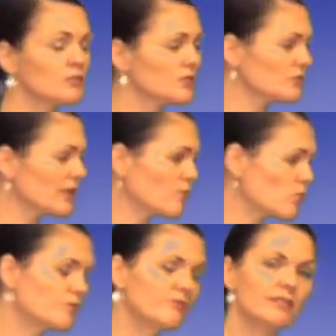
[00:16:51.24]
Don't get
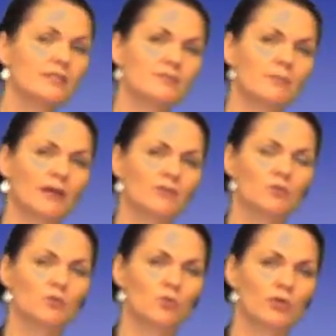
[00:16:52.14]
worried about
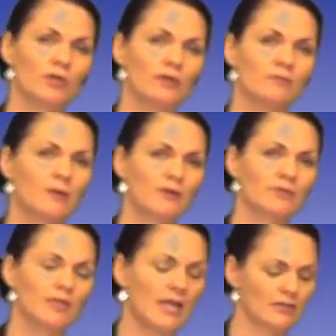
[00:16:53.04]
talking about
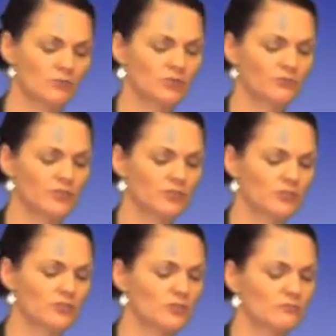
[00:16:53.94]
the language
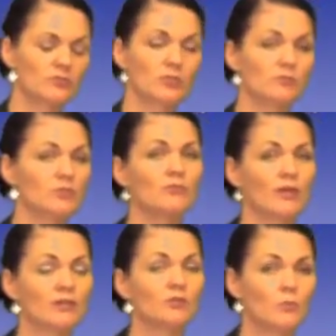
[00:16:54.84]
feature. Don't do
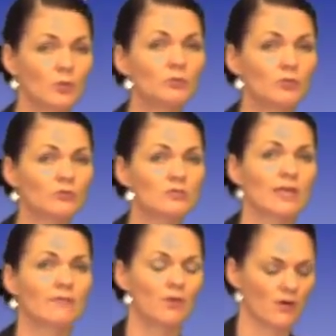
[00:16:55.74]
that. You will not
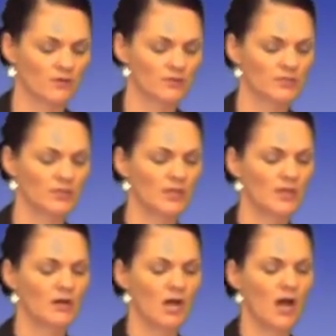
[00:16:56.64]
get marked.
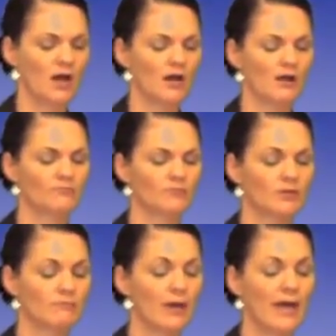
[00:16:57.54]

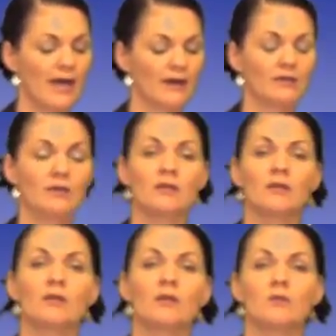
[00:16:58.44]
Compare
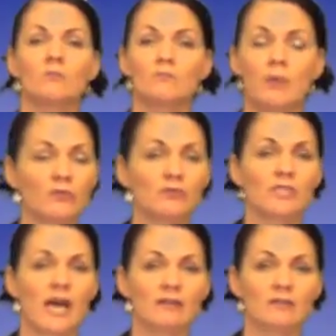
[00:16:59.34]
both
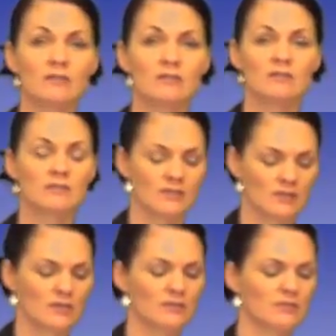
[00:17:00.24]
texts
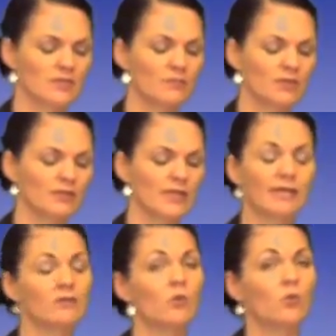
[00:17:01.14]

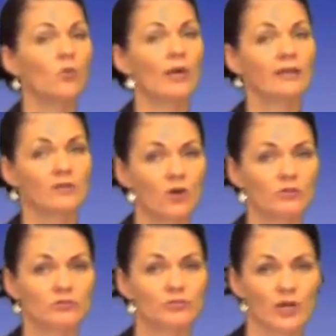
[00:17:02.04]
similarly or in
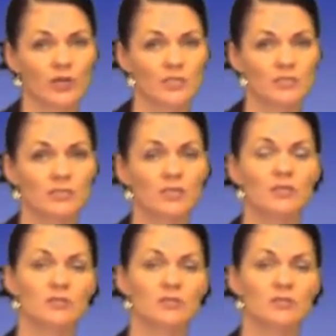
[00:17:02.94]
contrast.